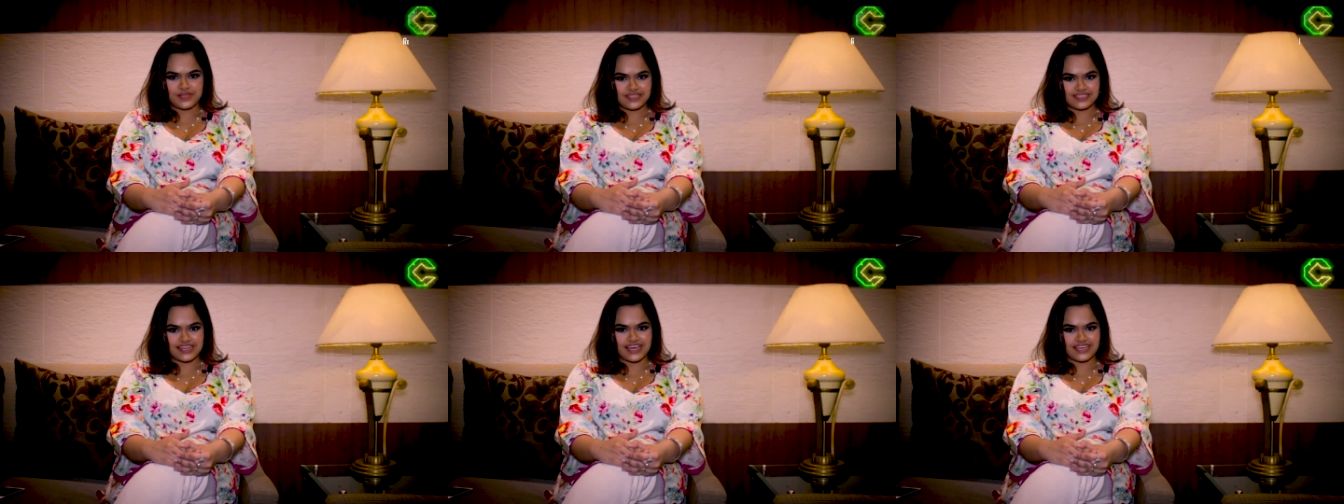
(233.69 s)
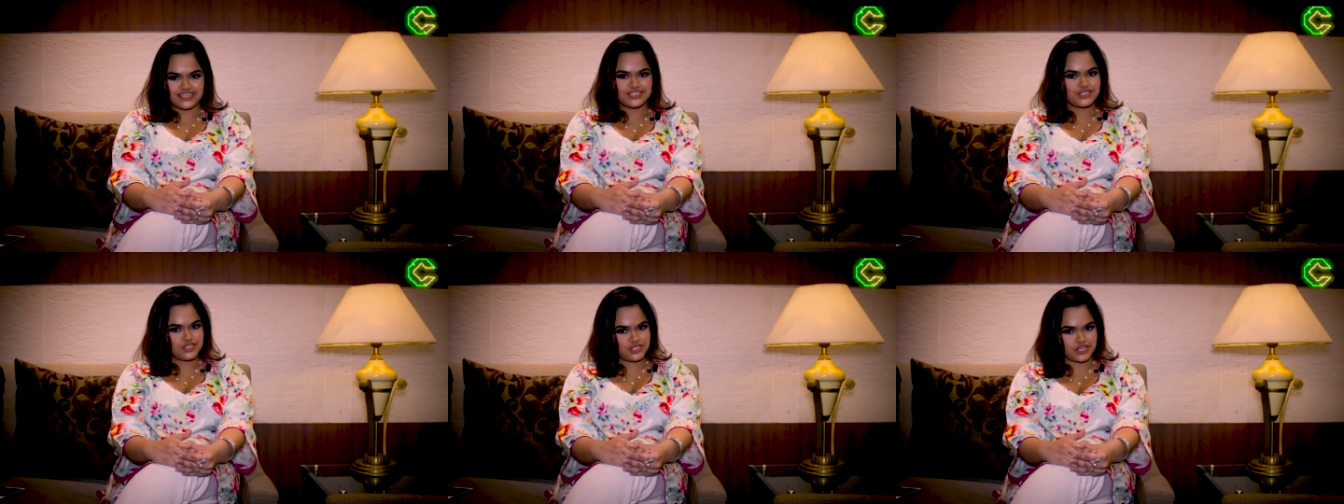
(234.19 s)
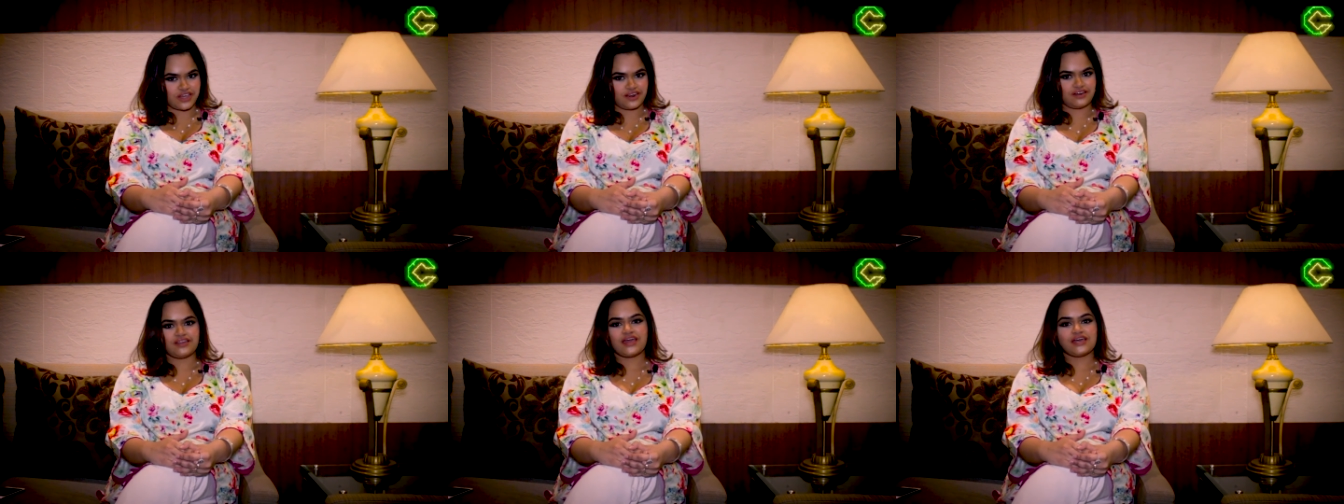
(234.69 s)
Please like,
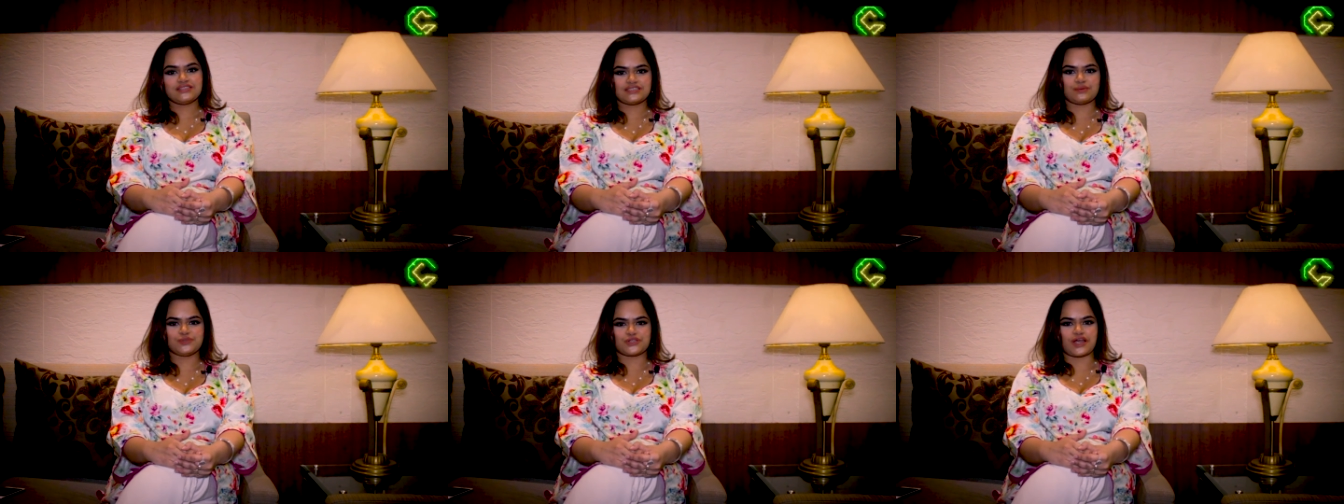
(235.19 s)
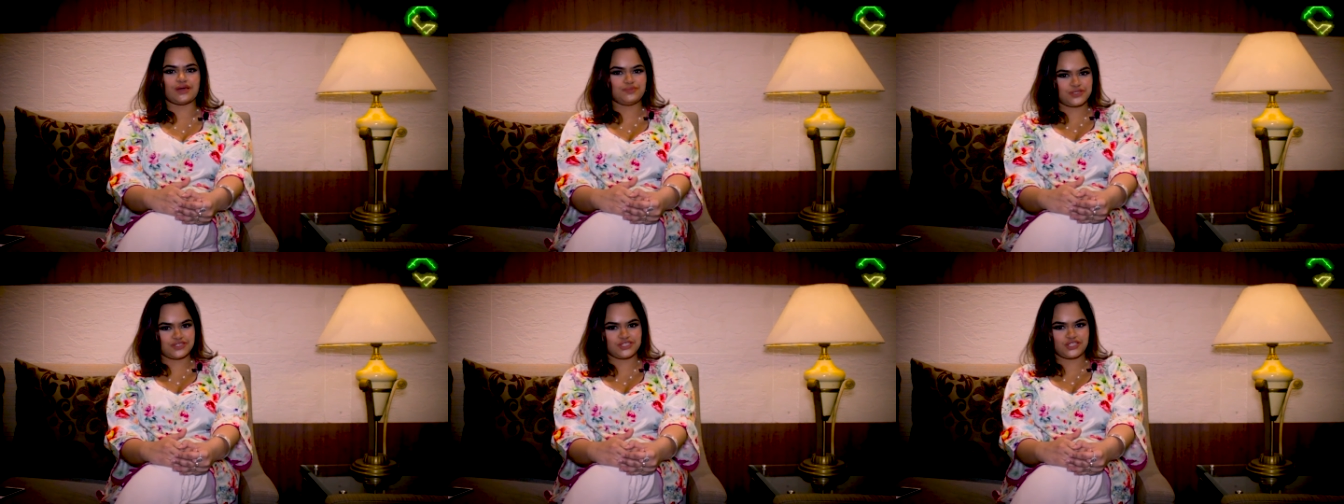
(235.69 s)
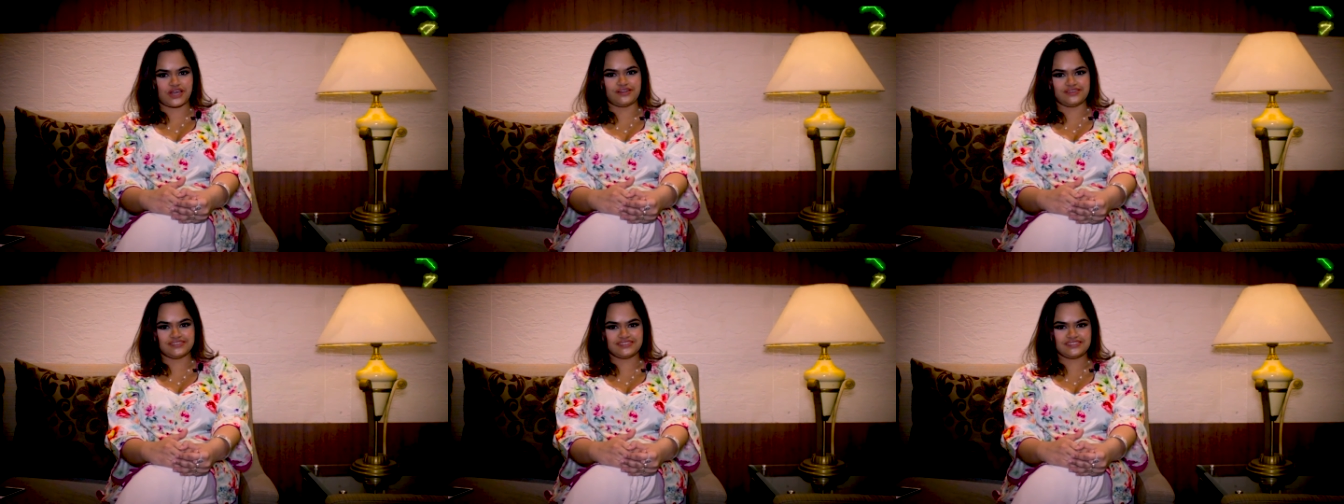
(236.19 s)
share and subscribe to the
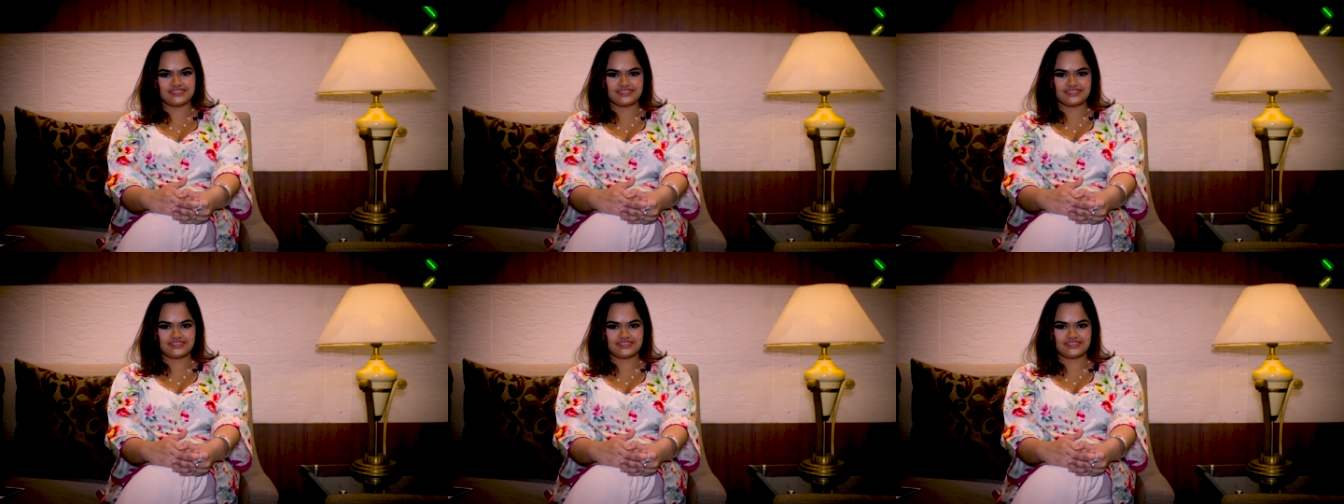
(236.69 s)
channel.